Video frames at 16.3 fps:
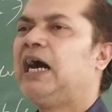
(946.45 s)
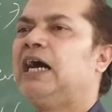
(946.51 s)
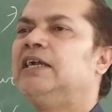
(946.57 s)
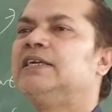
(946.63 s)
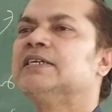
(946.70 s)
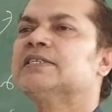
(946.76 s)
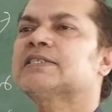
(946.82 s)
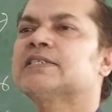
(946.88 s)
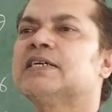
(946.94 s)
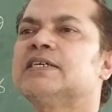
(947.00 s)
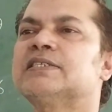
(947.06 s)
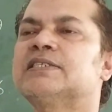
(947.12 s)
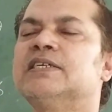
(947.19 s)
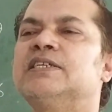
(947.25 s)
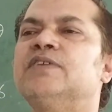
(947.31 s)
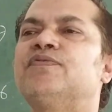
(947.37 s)
I'll
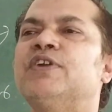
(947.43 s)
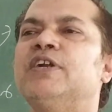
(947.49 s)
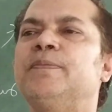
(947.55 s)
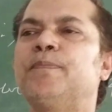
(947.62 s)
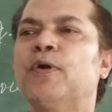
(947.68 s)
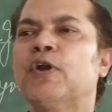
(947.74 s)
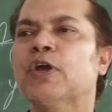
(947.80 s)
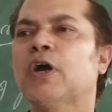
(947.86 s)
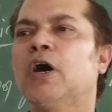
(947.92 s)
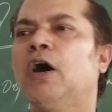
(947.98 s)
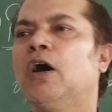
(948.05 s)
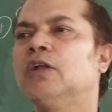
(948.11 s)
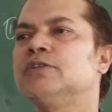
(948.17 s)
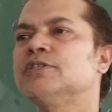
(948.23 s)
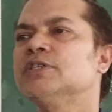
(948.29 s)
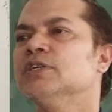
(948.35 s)
discuss the different
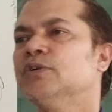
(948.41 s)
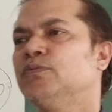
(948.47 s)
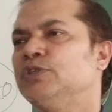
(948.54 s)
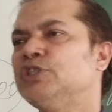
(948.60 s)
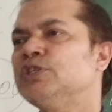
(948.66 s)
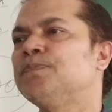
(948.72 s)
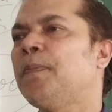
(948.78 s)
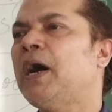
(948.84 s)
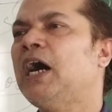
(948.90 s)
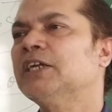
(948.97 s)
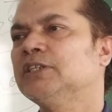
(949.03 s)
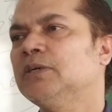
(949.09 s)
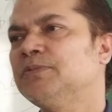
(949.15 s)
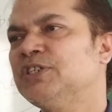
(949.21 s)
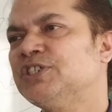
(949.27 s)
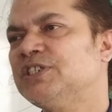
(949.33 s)
protocols which is part
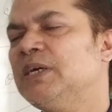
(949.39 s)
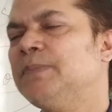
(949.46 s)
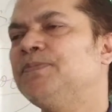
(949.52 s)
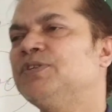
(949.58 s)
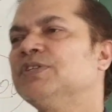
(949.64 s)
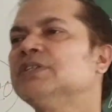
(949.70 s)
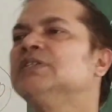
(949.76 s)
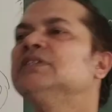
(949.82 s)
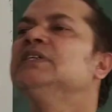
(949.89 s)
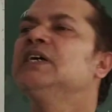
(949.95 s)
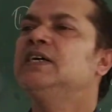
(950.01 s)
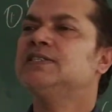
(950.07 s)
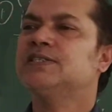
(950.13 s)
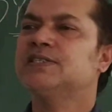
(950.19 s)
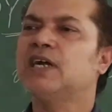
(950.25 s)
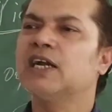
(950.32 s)
of this chapter,
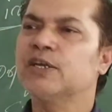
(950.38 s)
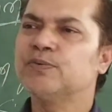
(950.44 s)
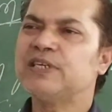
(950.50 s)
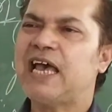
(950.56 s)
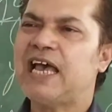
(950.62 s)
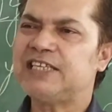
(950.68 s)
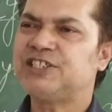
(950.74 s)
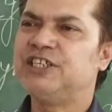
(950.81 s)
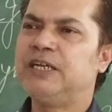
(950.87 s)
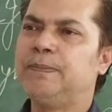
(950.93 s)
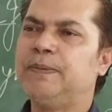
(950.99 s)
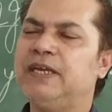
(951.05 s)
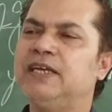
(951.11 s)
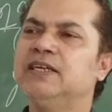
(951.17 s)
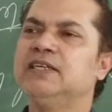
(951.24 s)
starting with HTTP.